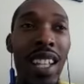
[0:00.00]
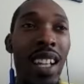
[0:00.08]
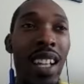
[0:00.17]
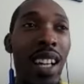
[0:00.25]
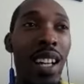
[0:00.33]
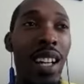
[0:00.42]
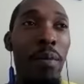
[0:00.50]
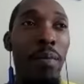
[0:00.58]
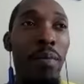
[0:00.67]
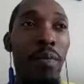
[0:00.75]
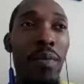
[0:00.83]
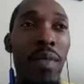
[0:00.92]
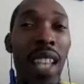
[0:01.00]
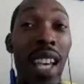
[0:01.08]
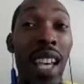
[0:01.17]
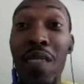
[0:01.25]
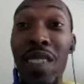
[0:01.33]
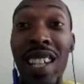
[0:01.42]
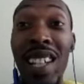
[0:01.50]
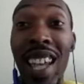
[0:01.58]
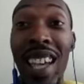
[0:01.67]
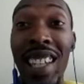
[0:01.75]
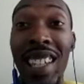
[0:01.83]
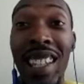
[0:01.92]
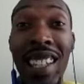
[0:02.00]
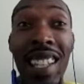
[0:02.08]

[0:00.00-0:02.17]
Um, not even a client.